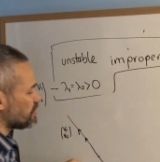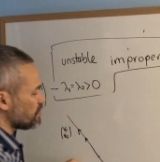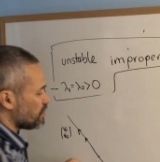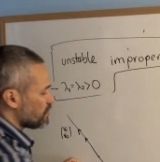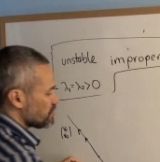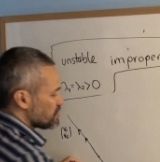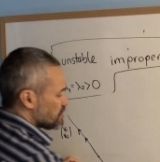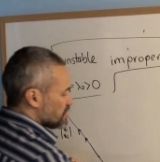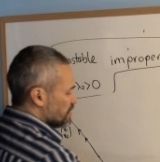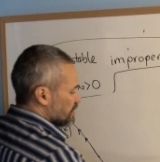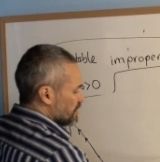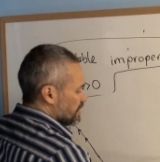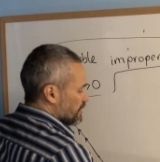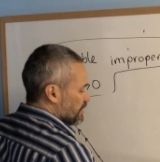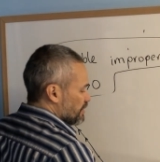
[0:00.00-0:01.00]
need to
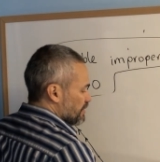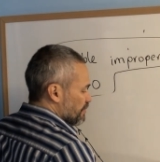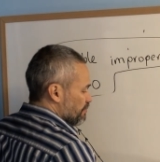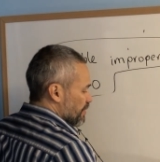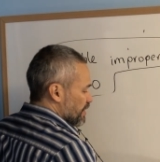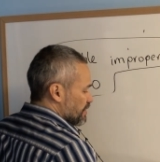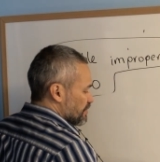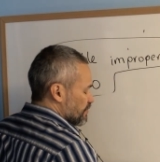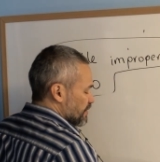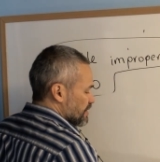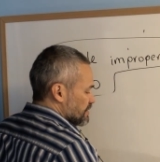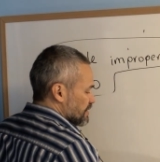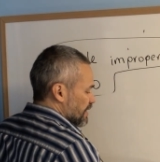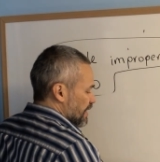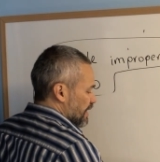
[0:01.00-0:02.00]
consider the
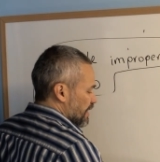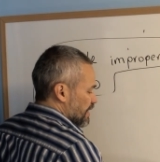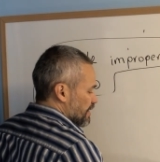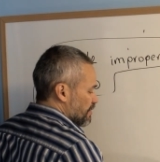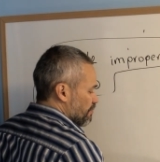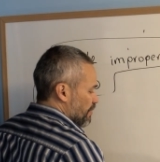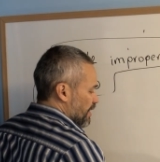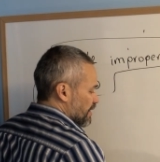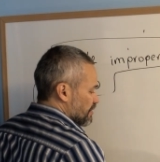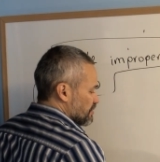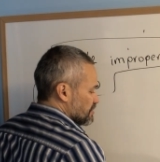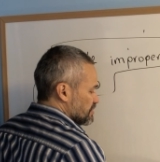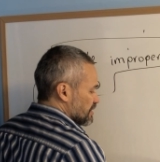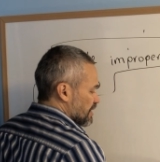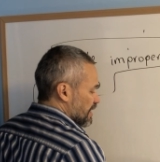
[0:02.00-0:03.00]
matrix A
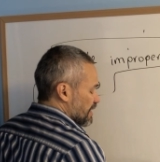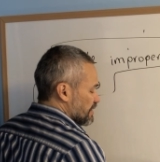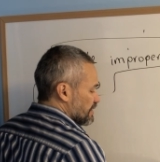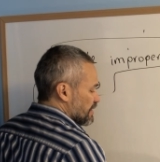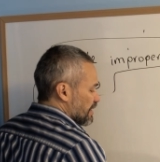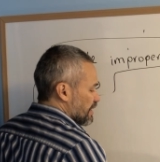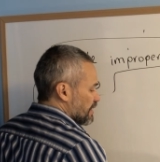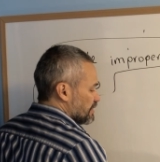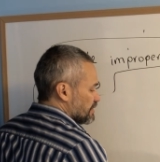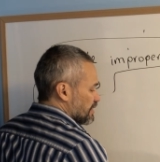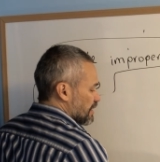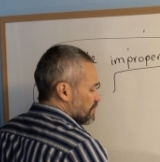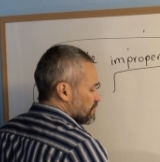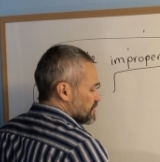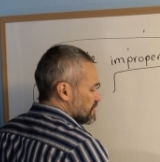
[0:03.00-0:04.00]
minus lambda
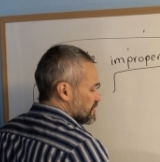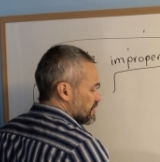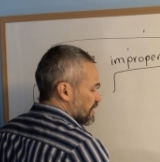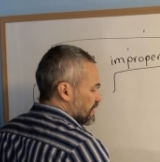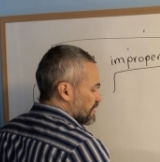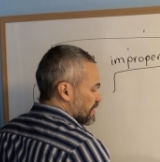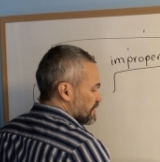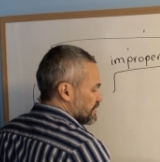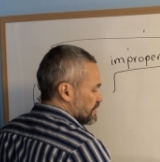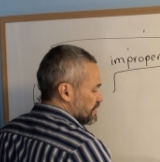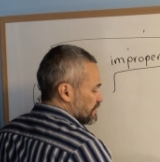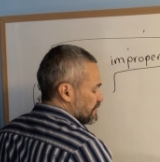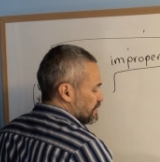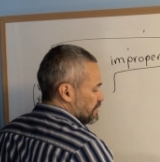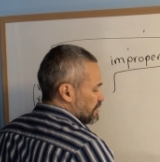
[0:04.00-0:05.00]
times the
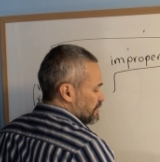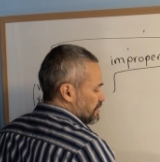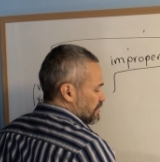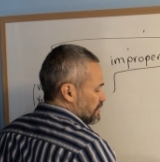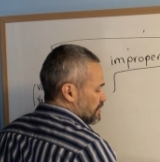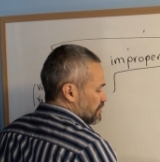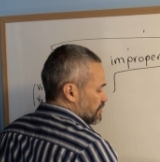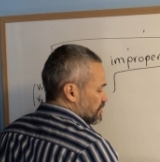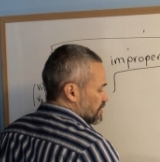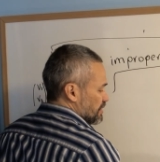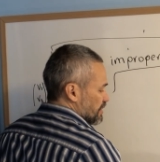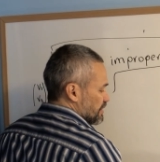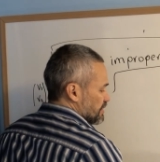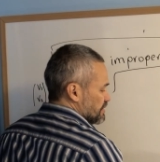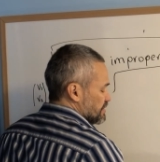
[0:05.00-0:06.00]
identity. Notice
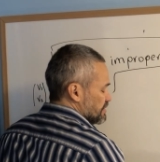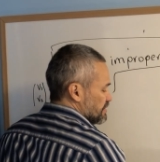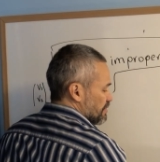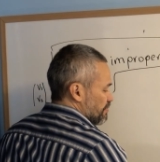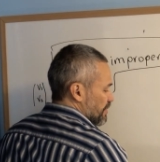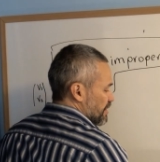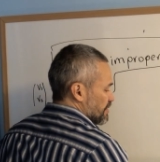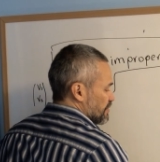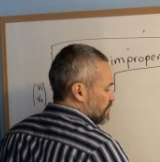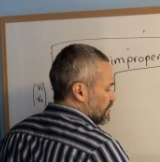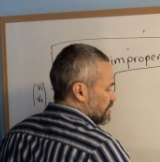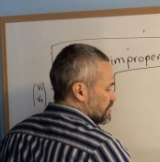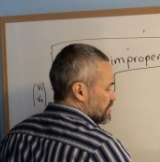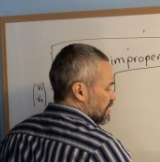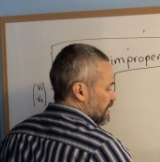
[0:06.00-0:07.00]
that this is the
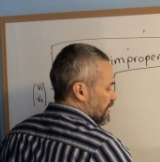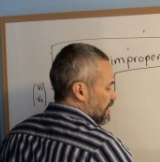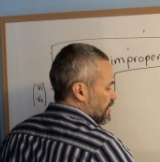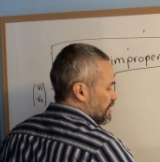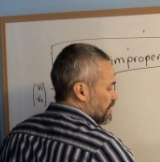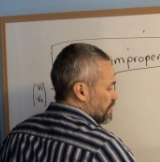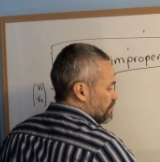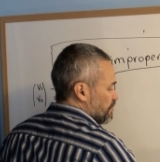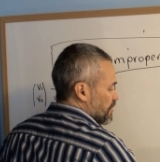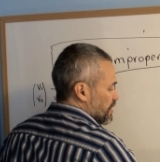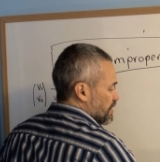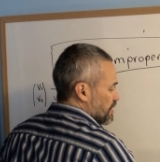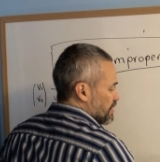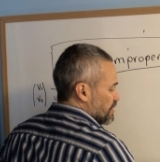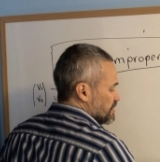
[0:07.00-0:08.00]
matrix A,
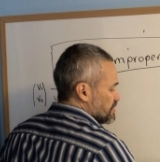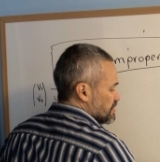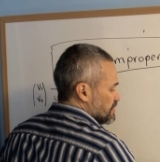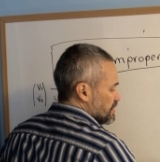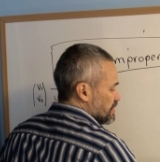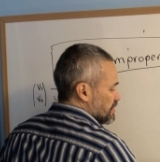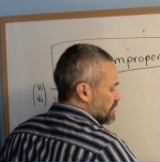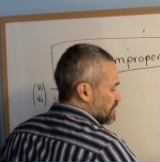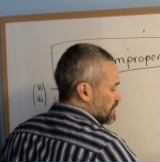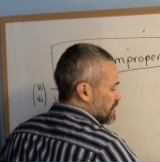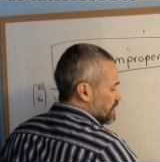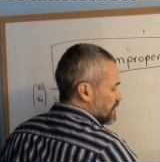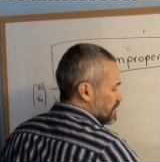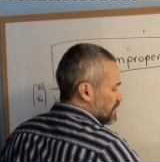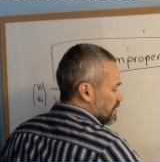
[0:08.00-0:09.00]
B, C,
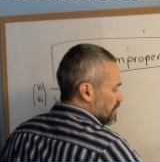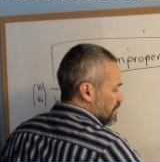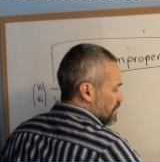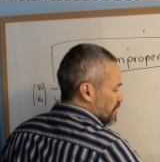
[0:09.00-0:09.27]
D,